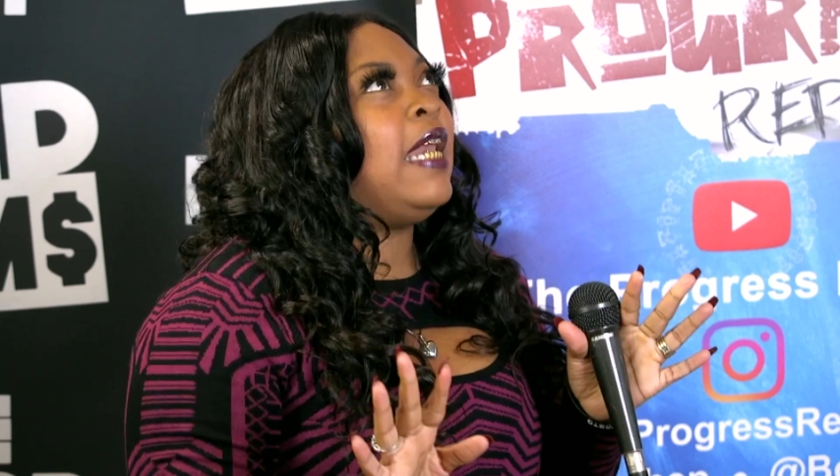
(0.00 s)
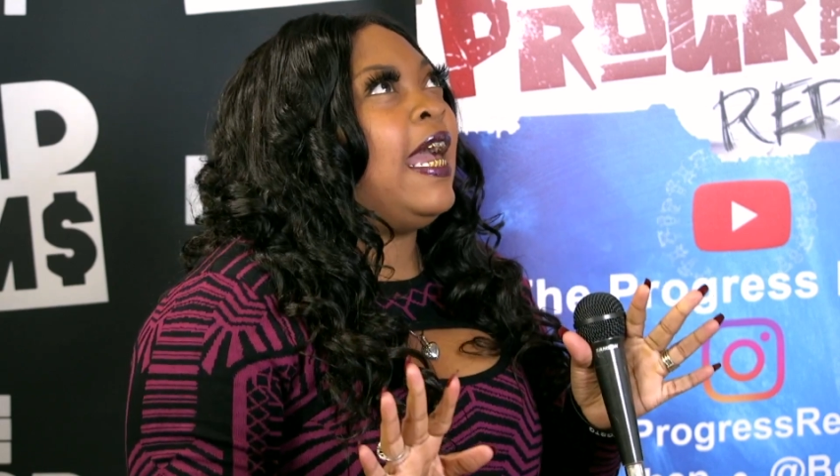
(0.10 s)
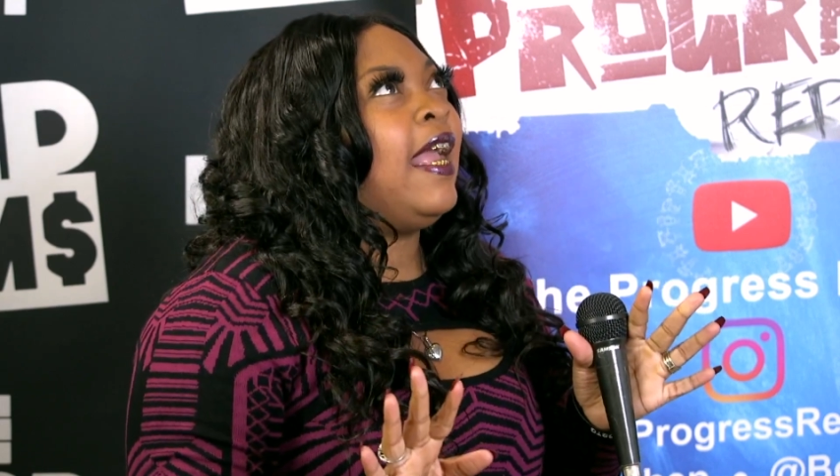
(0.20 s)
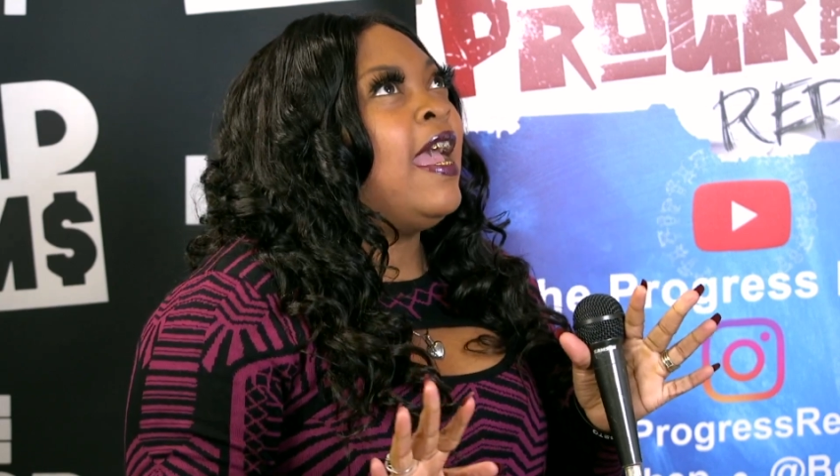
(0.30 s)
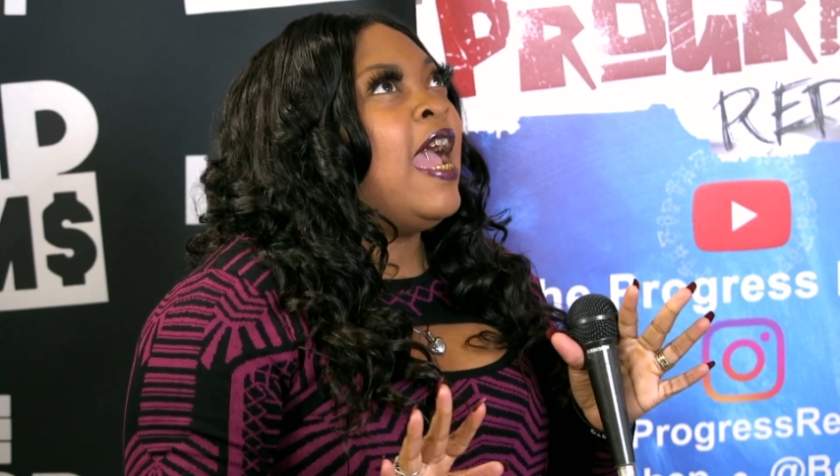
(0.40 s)

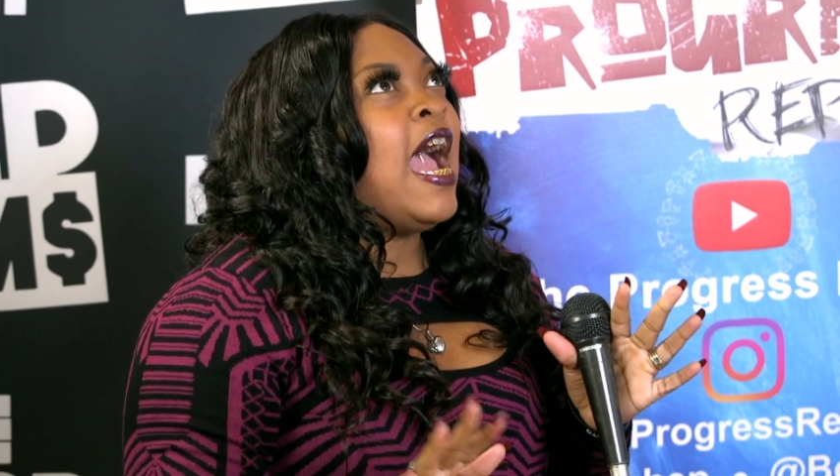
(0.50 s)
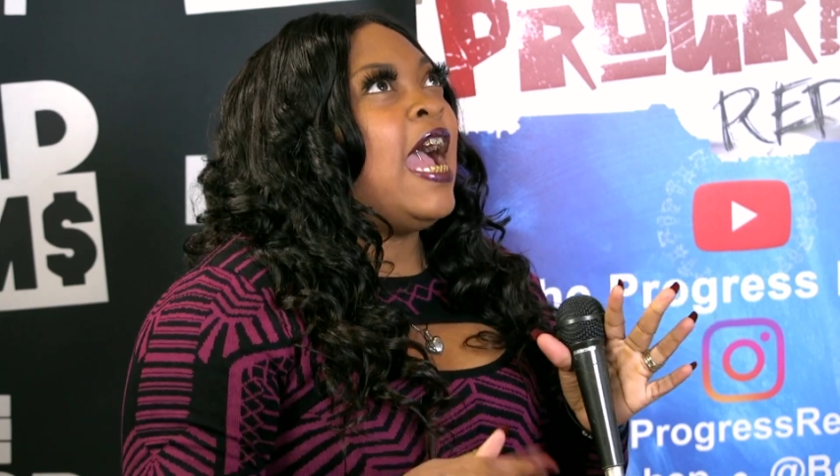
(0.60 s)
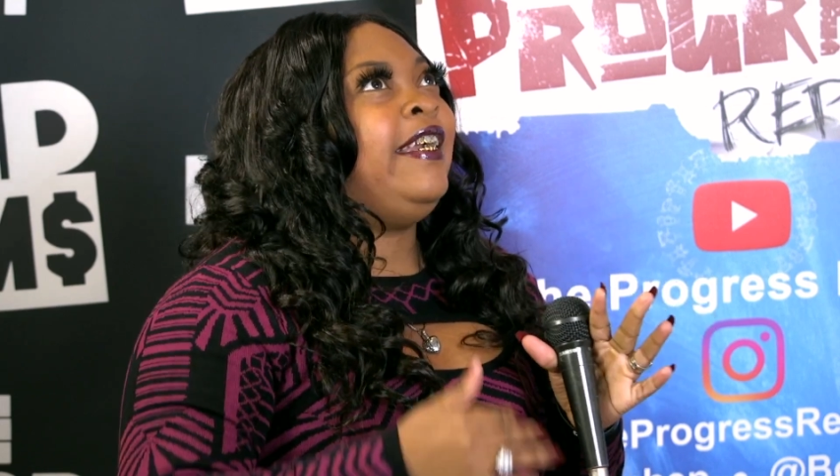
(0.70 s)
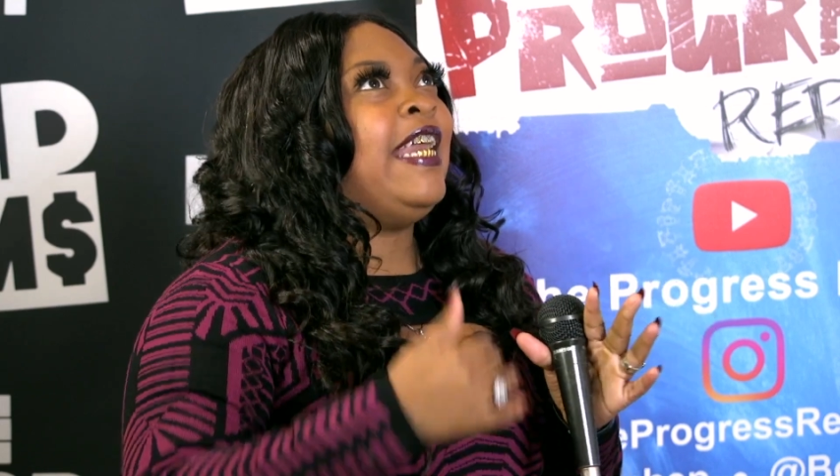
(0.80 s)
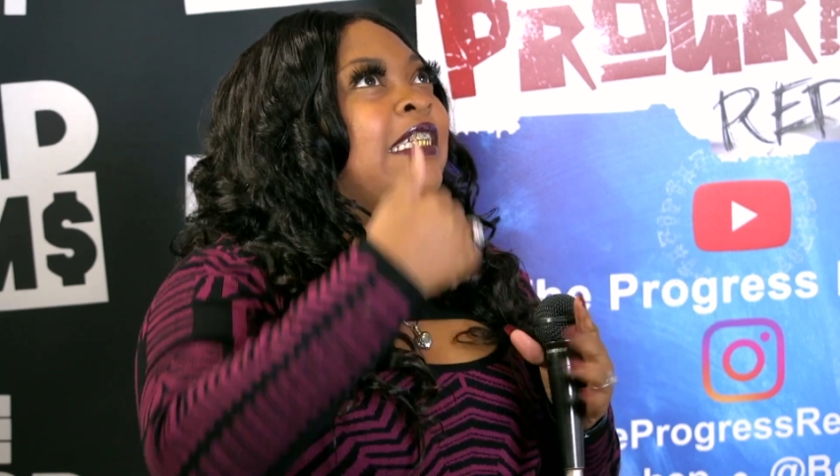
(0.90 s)
like,
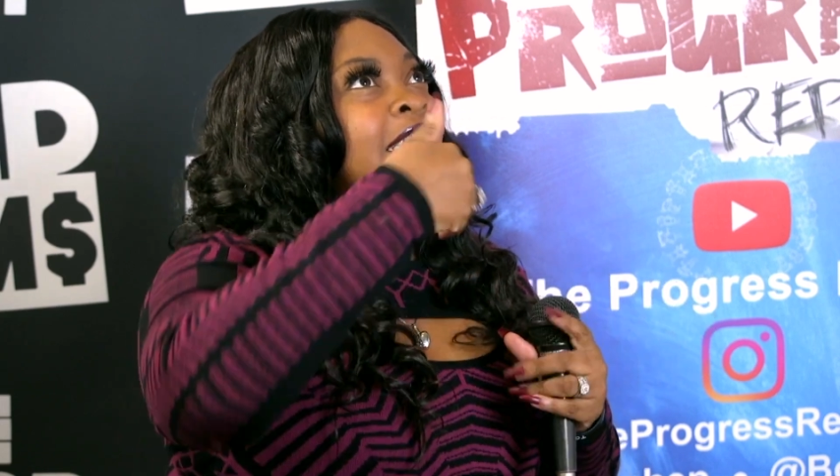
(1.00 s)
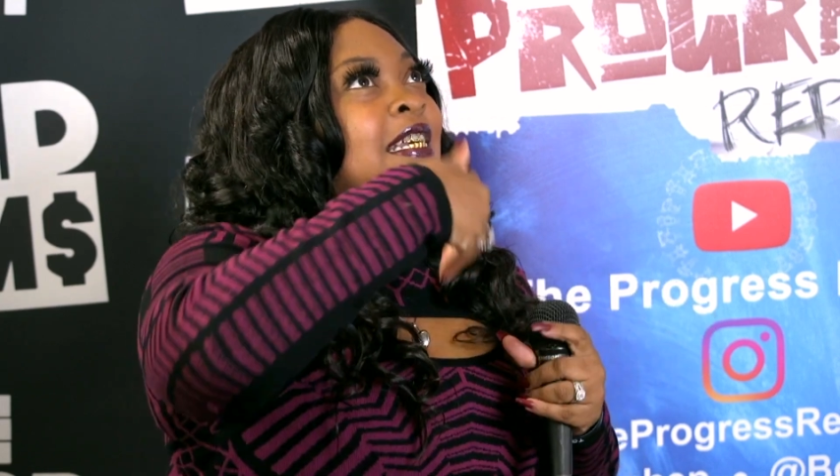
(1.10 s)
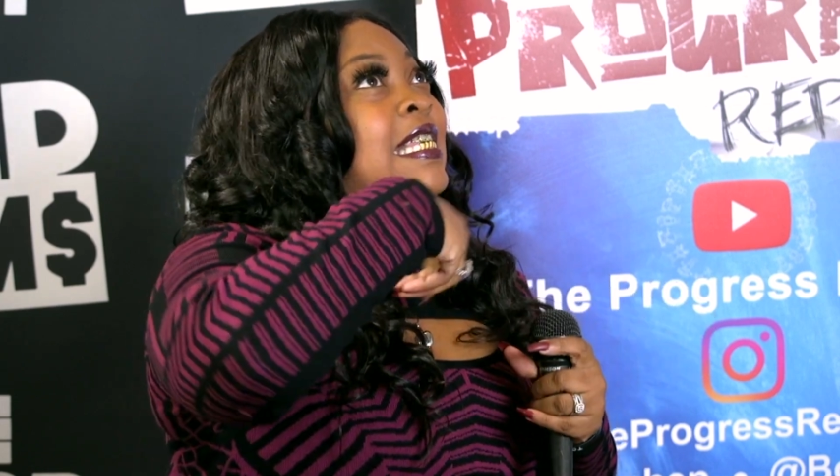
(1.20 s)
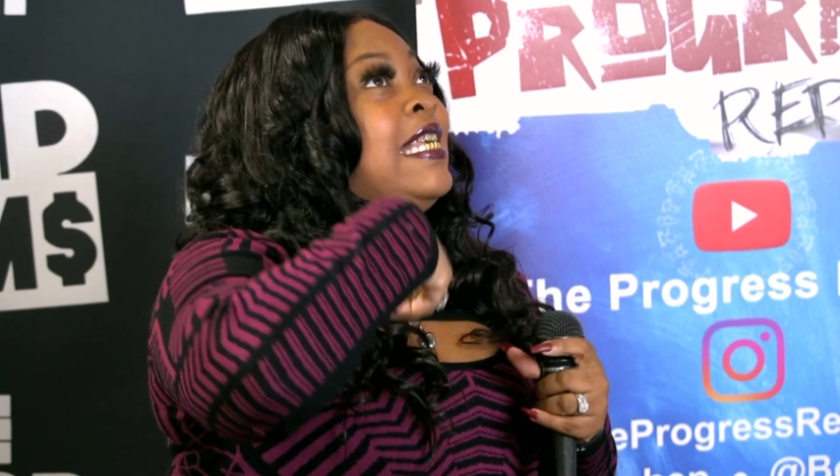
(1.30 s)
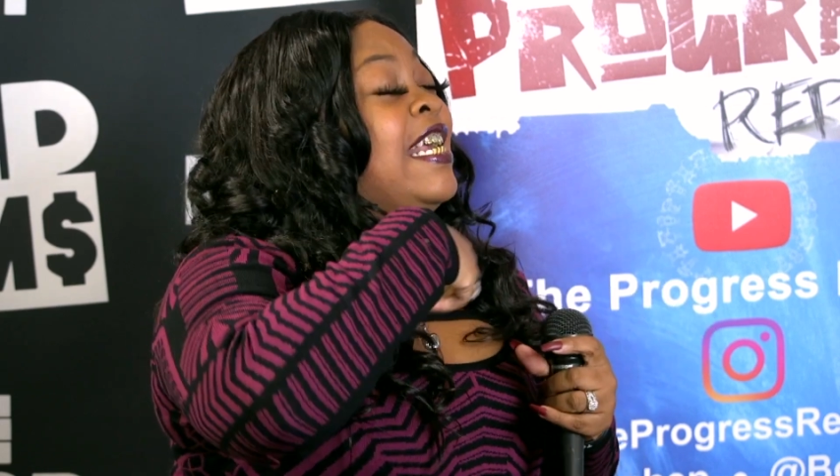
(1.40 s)
that's a
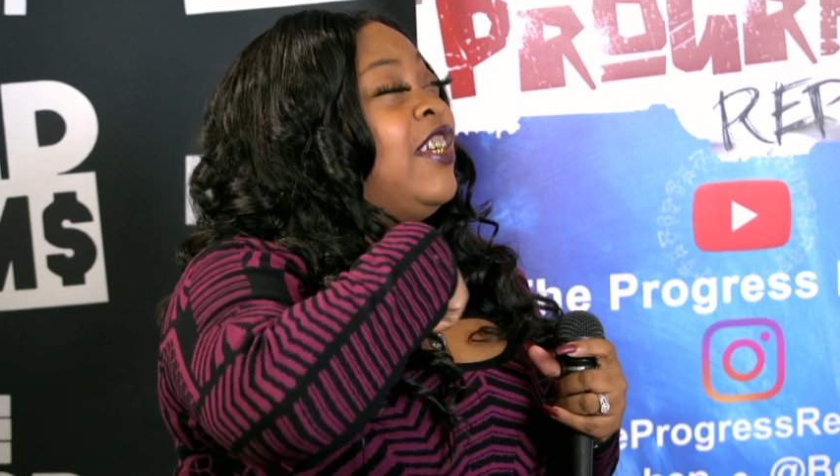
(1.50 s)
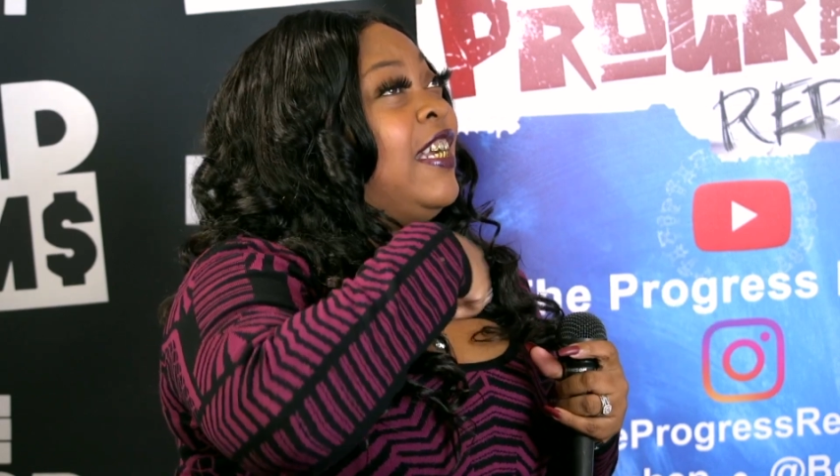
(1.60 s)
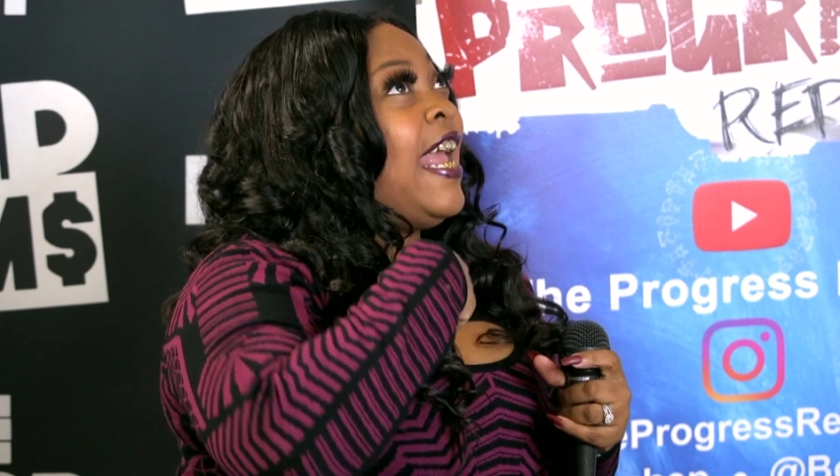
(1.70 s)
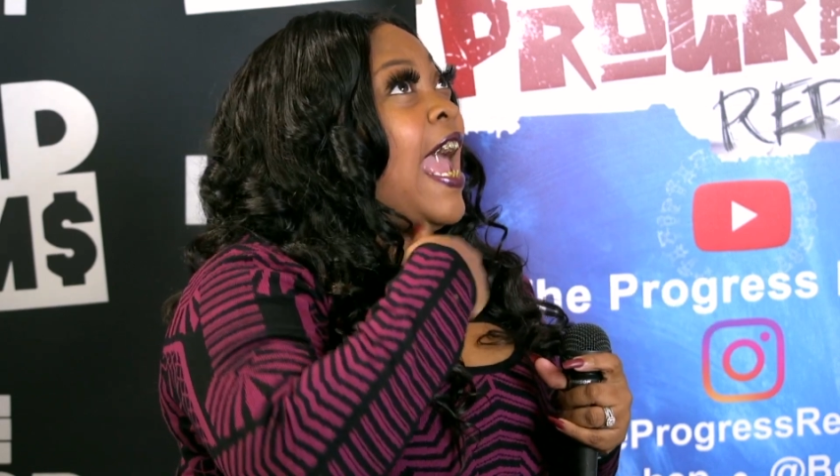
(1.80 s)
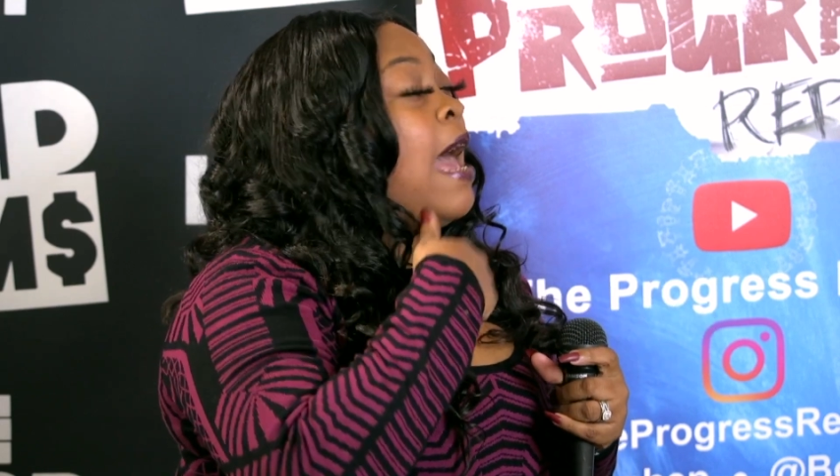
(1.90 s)
decision that